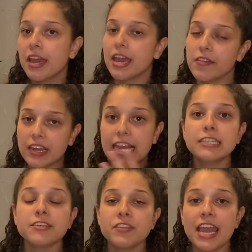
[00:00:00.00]
In the
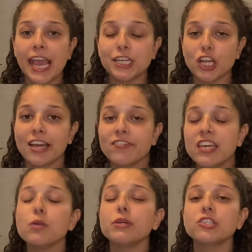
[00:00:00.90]
case of the
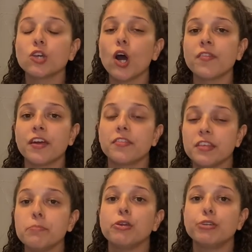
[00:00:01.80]
HIV, we saw that
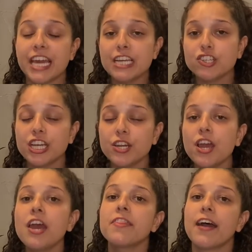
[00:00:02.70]
the mutation
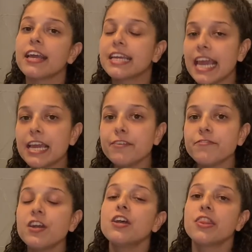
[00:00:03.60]
that gave
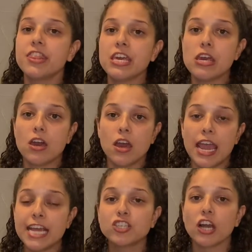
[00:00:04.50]
the
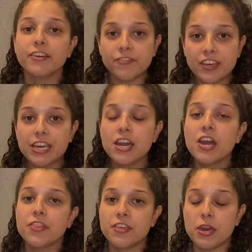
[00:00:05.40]
HIV,
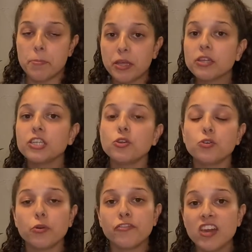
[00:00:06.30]
the ability
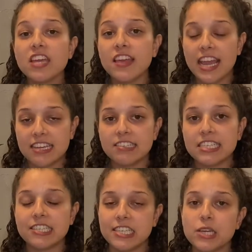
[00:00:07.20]
to evade the
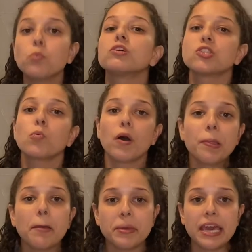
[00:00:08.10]
AZT was the one
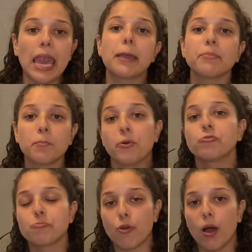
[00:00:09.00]
that became the
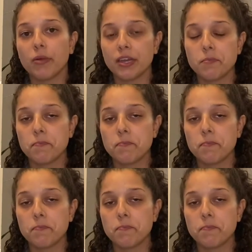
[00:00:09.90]
most prominent.